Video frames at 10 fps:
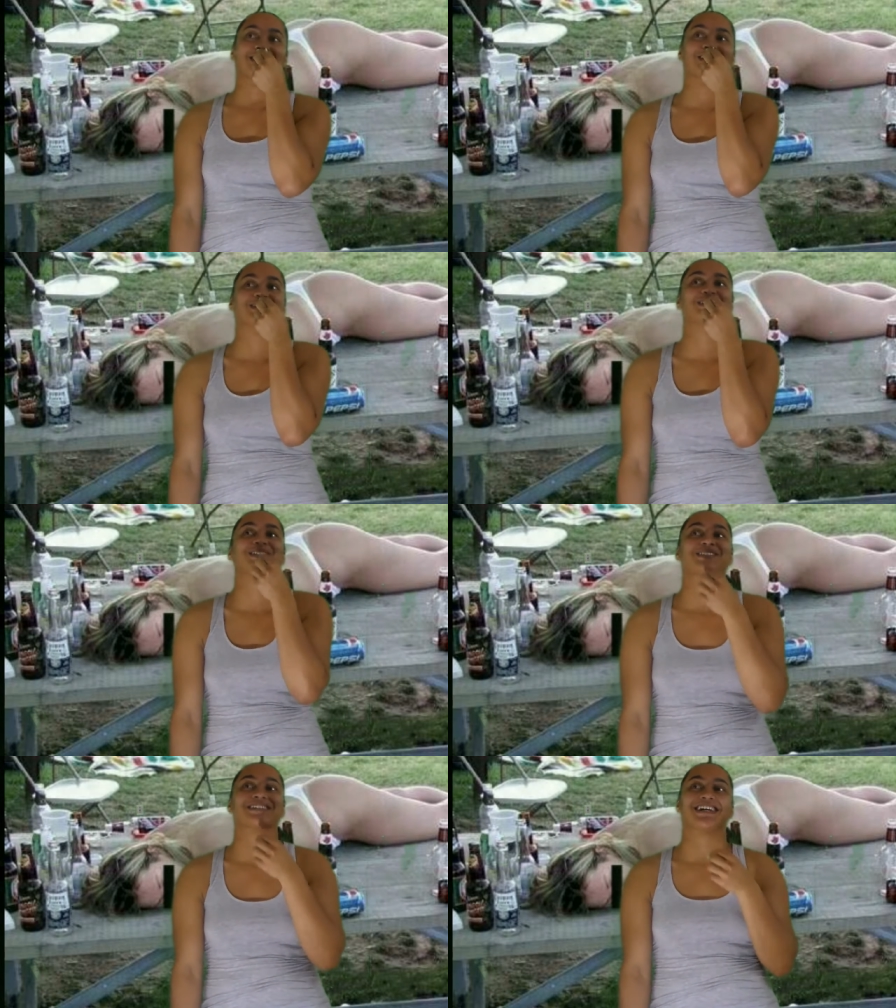nose
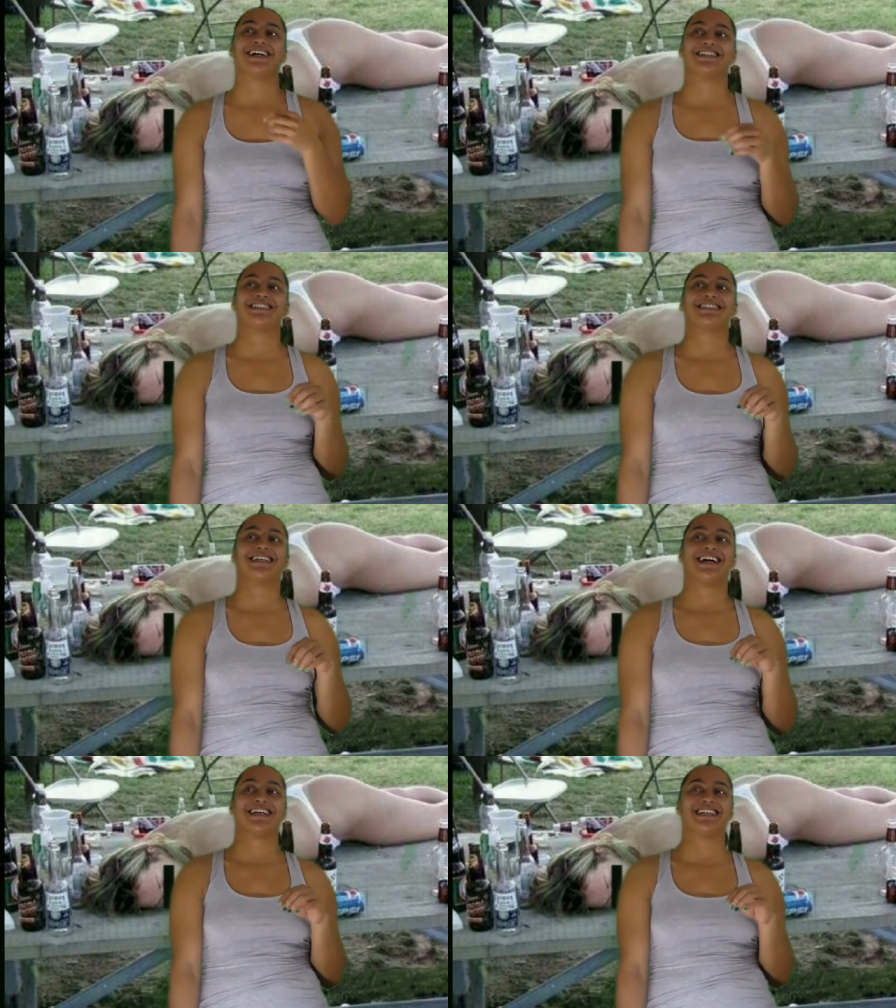was all
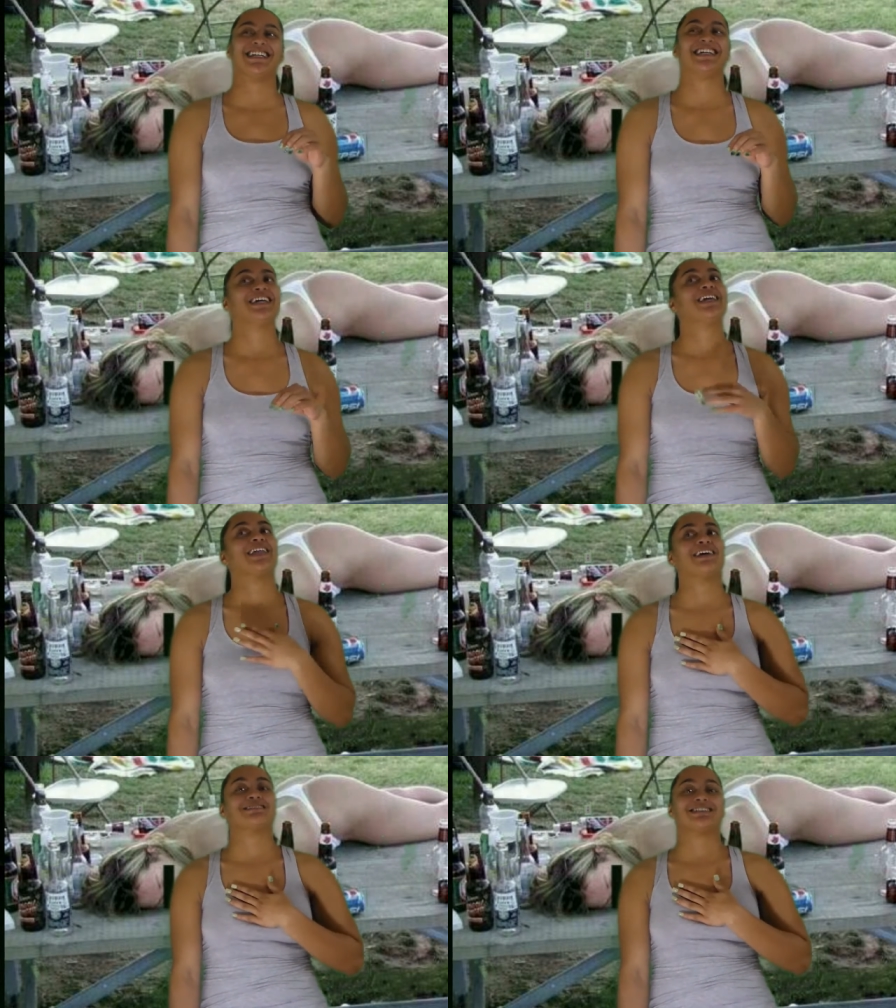snotty.
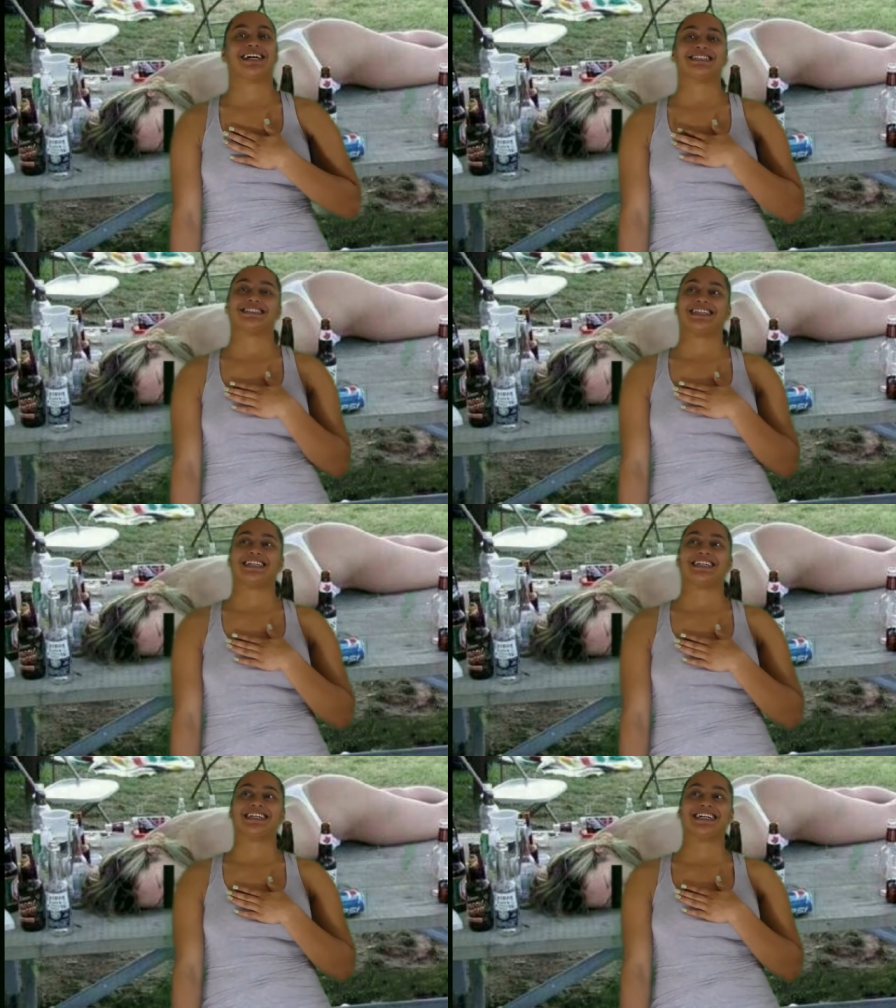That was a lot to
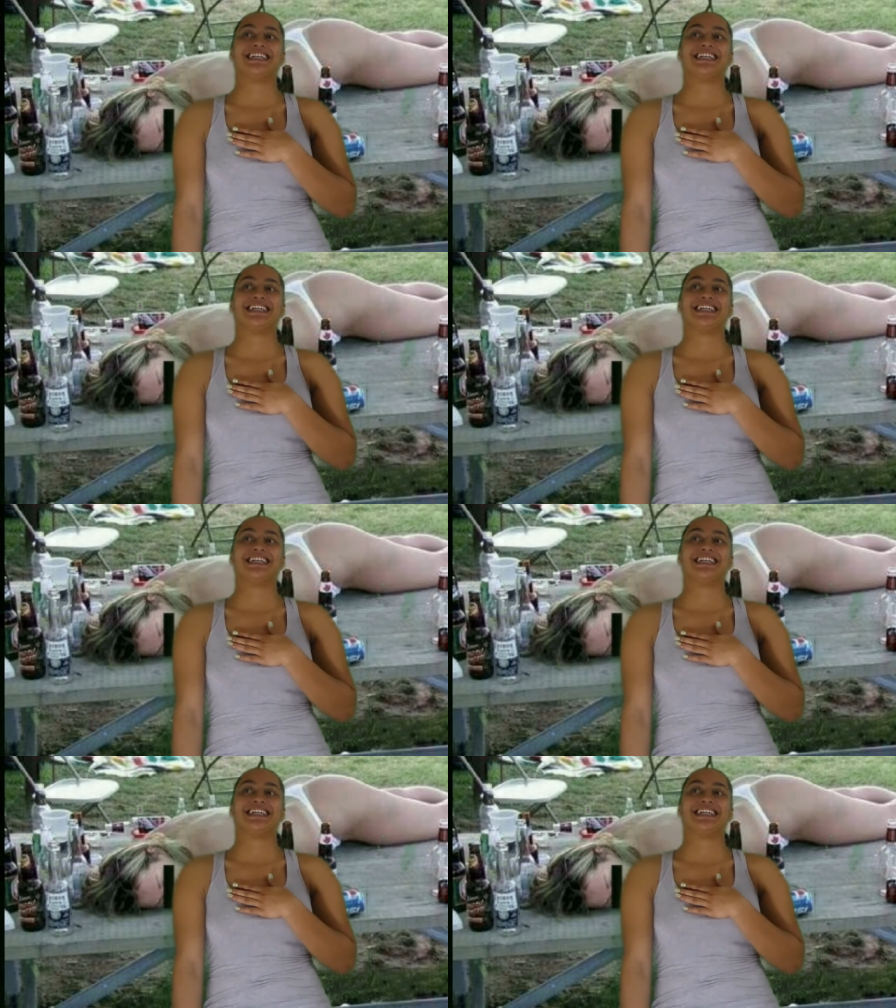take in.